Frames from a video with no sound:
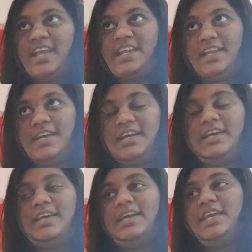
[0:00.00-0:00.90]
Canada,
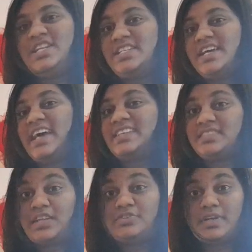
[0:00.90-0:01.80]
India,
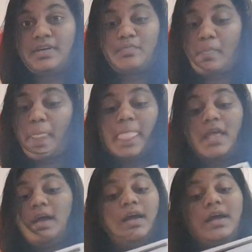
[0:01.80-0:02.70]
etc.
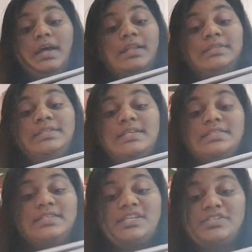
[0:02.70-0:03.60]

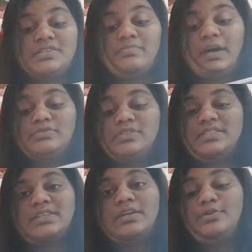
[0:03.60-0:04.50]
These region
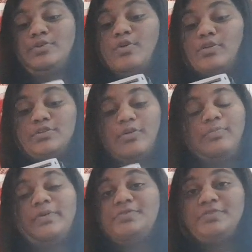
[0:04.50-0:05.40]
boundaries are not
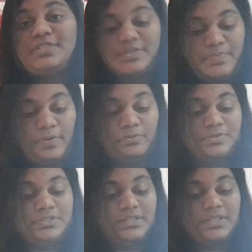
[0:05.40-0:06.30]
open to
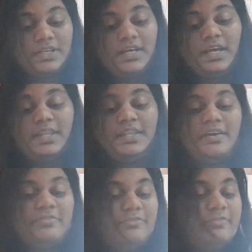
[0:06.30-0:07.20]
disputes.
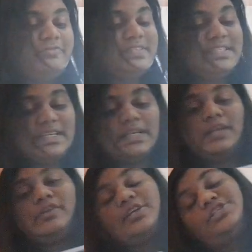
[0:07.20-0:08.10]
Therefore,
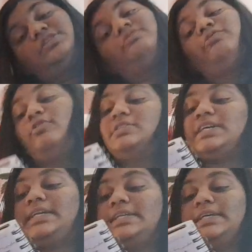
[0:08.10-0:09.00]
physical region falls
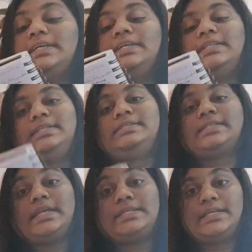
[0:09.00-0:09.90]
under this
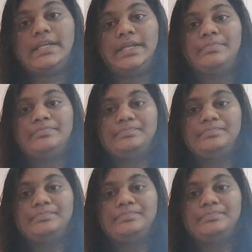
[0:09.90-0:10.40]
category.